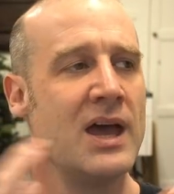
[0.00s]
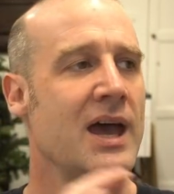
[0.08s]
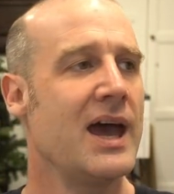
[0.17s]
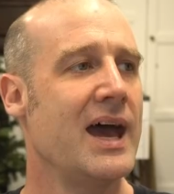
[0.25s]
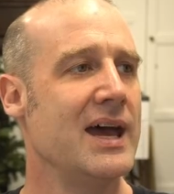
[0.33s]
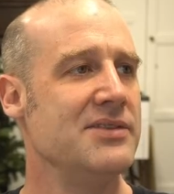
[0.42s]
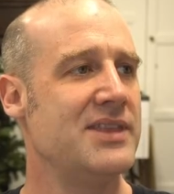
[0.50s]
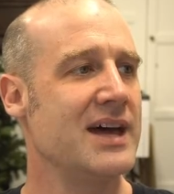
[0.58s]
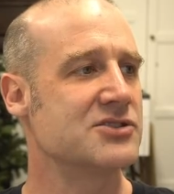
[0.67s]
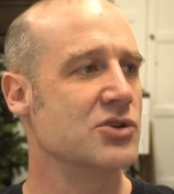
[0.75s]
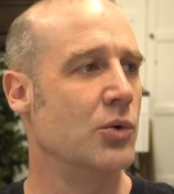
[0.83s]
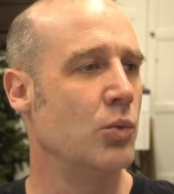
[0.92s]
And
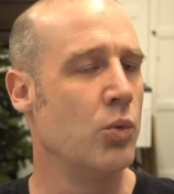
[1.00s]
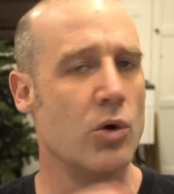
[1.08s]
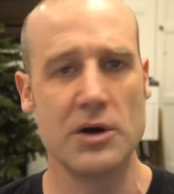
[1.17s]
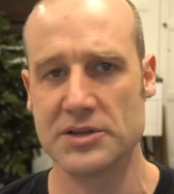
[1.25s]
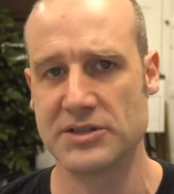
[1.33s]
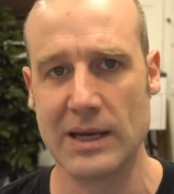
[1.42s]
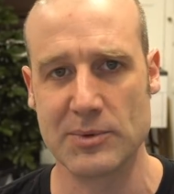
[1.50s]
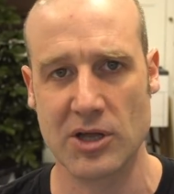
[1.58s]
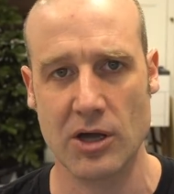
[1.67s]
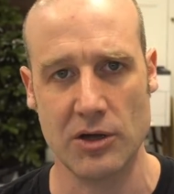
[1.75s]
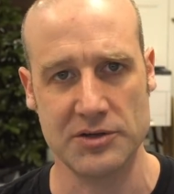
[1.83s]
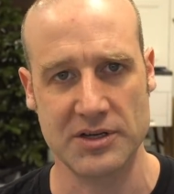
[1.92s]
that's the worst type of
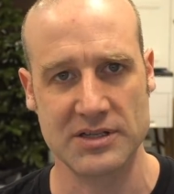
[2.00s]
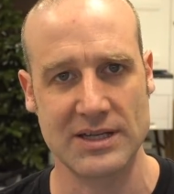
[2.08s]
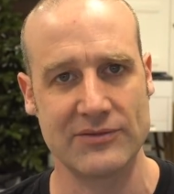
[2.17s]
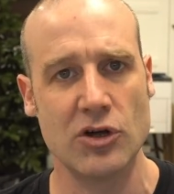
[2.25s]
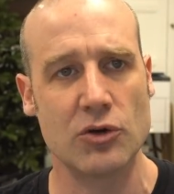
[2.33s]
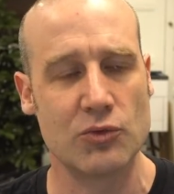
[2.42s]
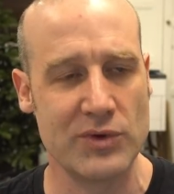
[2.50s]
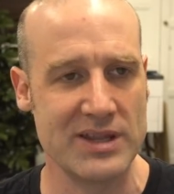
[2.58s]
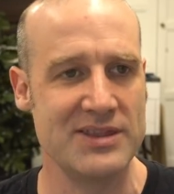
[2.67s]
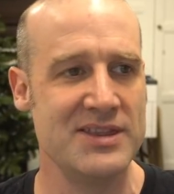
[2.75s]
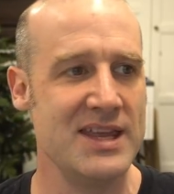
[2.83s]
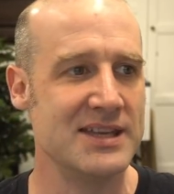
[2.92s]
code, because I've not
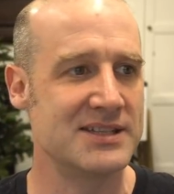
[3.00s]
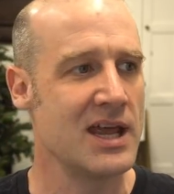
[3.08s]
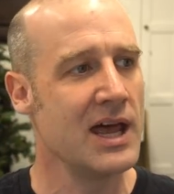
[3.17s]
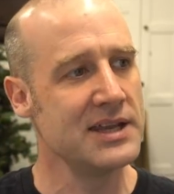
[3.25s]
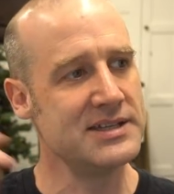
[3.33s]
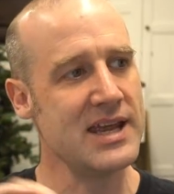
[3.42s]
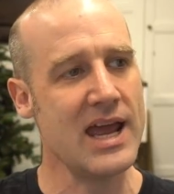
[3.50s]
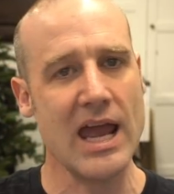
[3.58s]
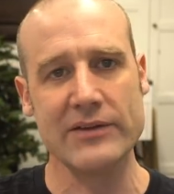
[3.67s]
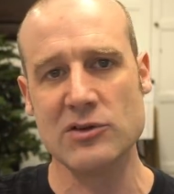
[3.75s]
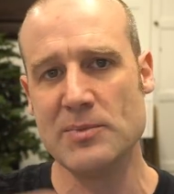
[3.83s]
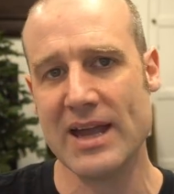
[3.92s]
written this to
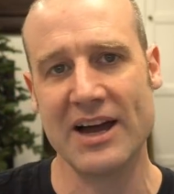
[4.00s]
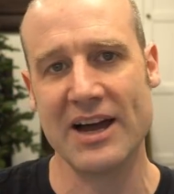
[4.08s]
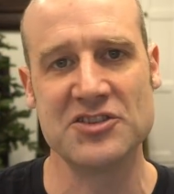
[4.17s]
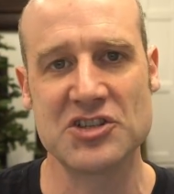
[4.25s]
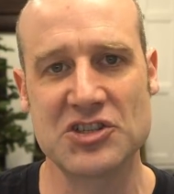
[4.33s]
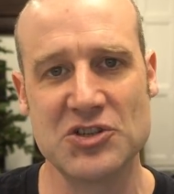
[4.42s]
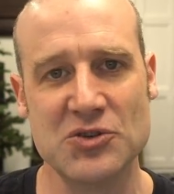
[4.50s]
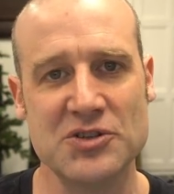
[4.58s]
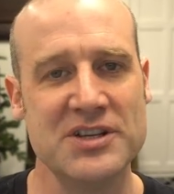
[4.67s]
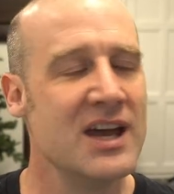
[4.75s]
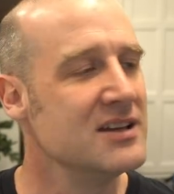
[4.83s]
ever be understood,